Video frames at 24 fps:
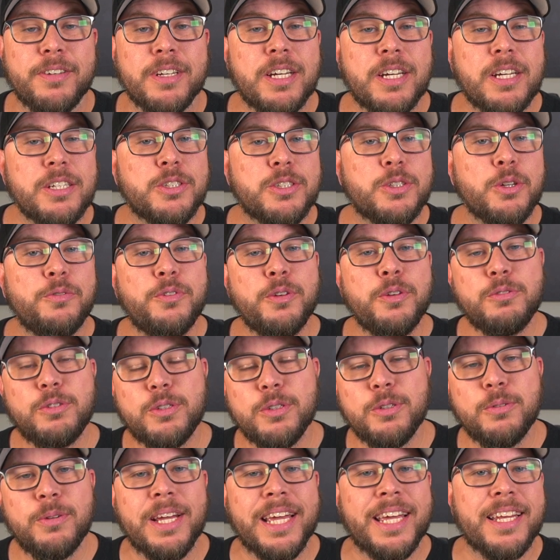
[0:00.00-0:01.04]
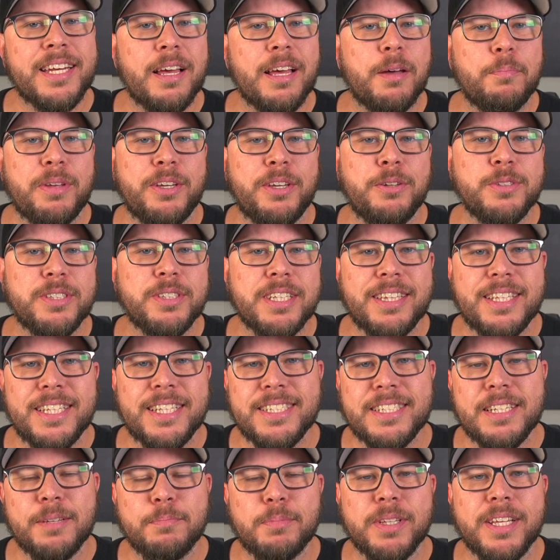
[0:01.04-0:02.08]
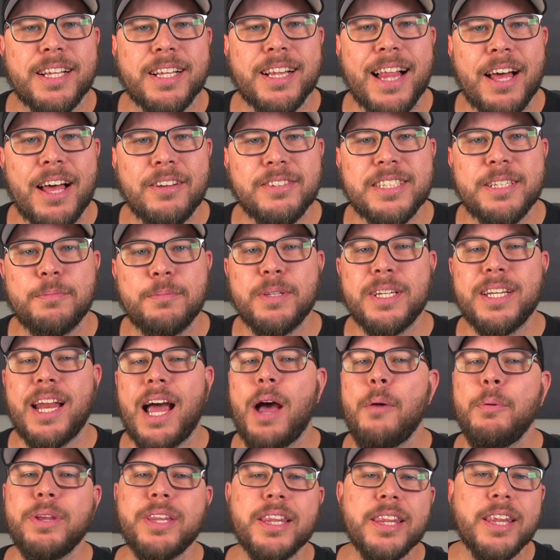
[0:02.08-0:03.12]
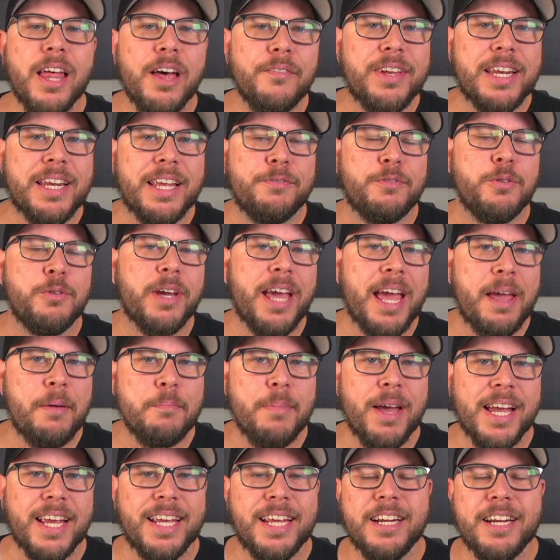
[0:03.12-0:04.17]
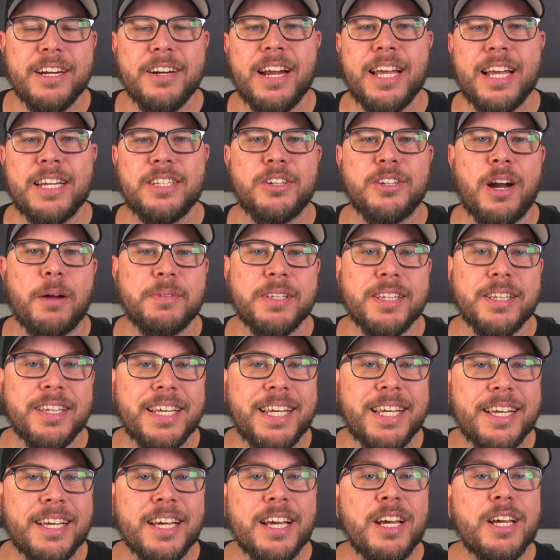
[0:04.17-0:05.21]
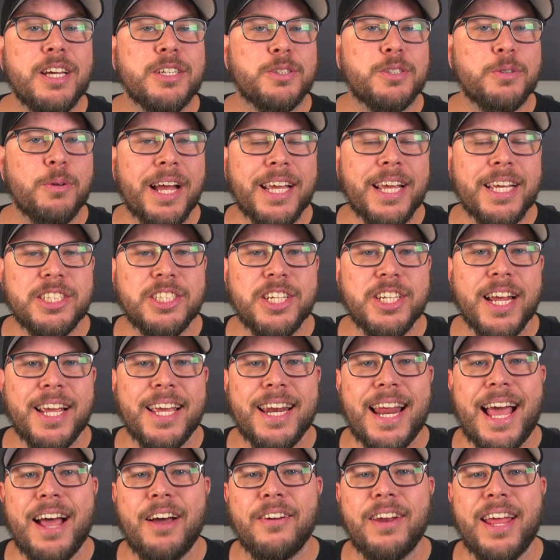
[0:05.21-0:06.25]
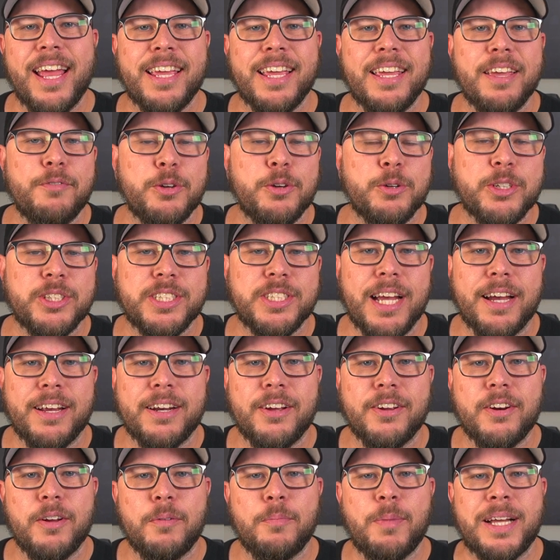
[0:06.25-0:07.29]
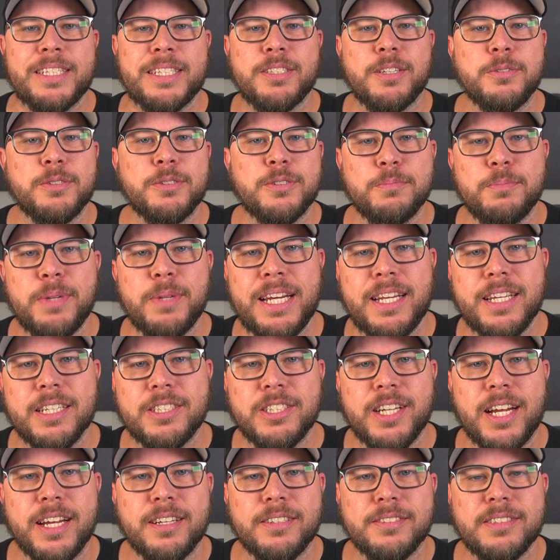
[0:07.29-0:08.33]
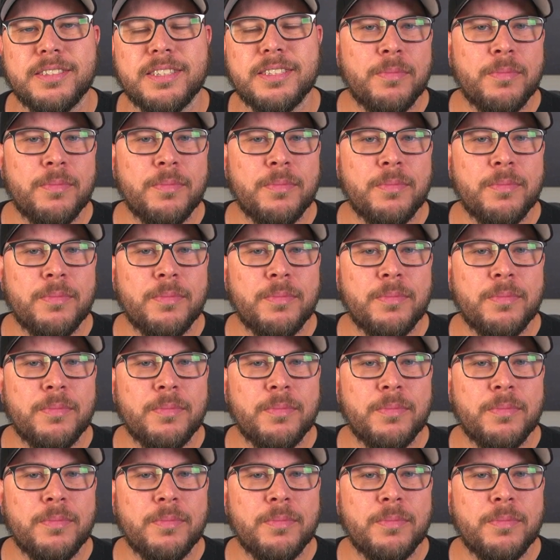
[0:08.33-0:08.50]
So if you do end up using the SimpliCloud template, I would love it if you came back here and dropped a link so I could check it out and give you a shout out on my social media channels.